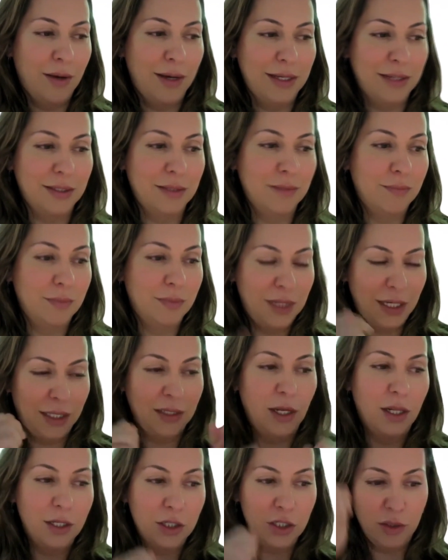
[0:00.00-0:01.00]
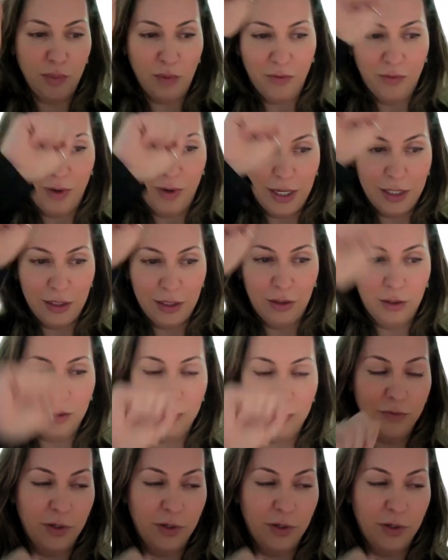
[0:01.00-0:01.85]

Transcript: as a technology provider,